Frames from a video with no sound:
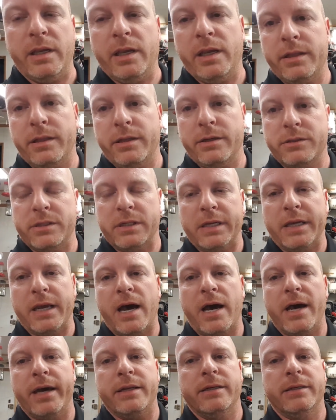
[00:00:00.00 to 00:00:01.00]
and there's a
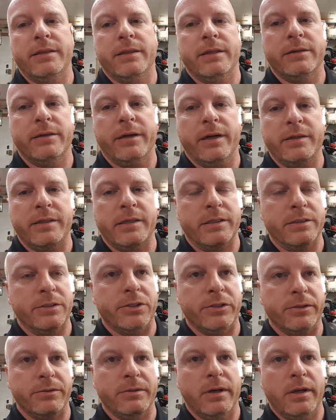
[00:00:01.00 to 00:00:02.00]
guide in there that
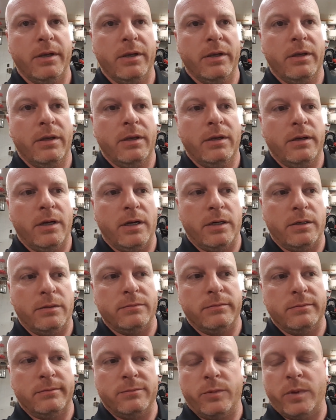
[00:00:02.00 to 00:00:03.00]
tells you
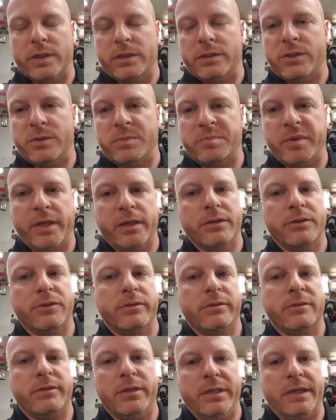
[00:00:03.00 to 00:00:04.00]
um, what speed
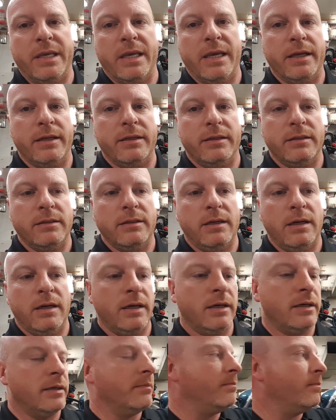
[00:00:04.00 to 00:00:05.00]
to get
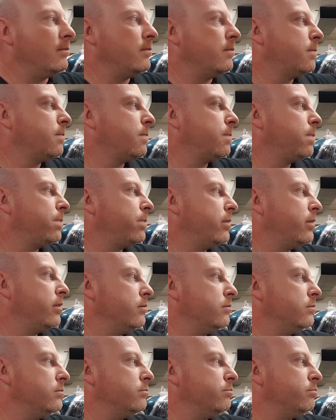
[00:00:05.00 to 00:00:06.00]
um,
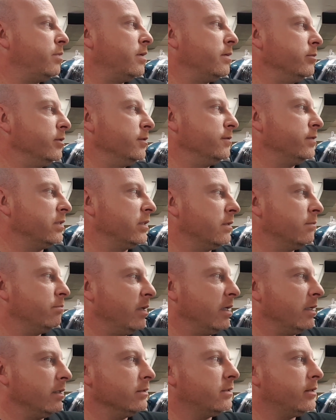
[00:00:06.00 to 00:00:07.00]
by moving the
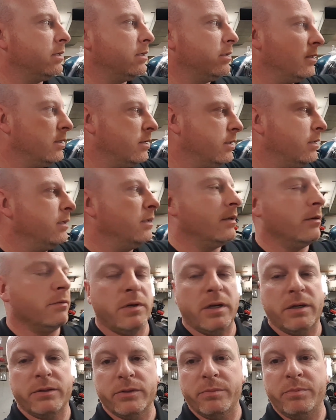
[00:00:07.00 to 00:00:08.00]
belt
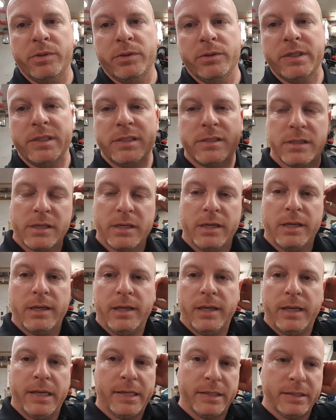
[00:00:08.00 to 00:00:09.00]
around the pulleys.
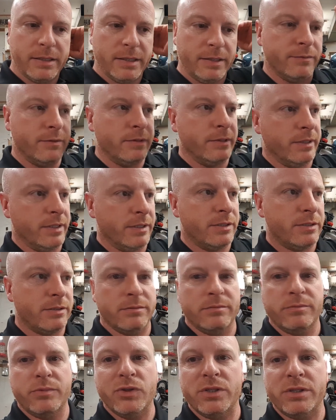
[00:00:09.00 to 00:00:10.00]
And it even lists
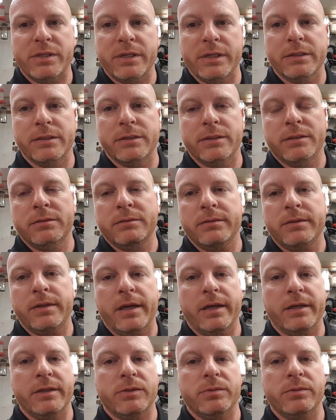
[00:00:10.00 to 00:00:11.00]
steel
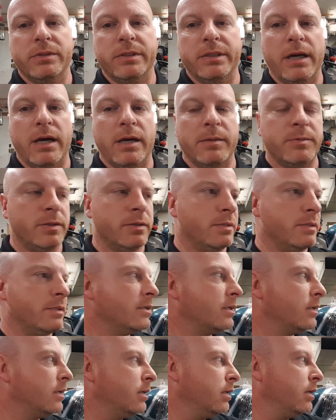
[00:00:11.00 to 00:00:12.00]
as one of the
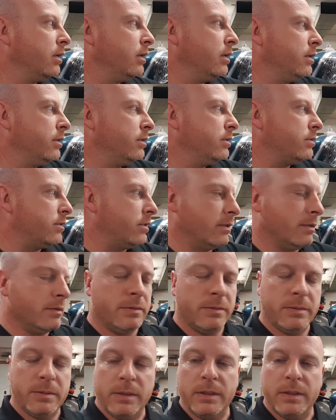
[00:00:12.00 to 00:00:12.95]
options. So,